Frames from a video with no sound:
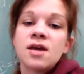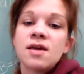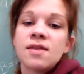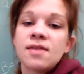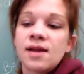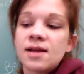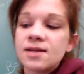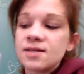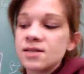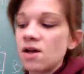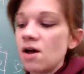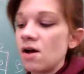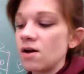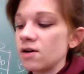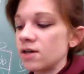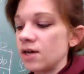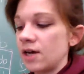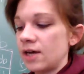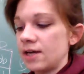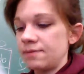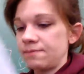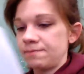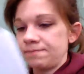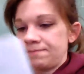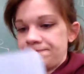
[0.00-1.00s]
That's all
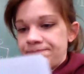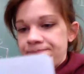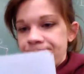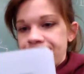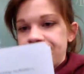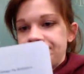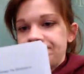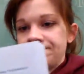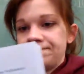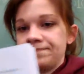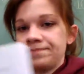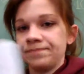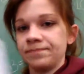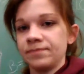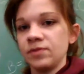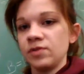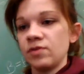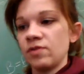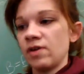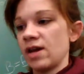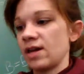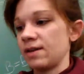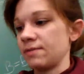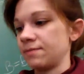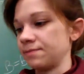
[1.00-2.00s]
good.
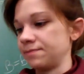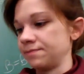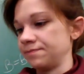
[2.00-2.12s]
Great.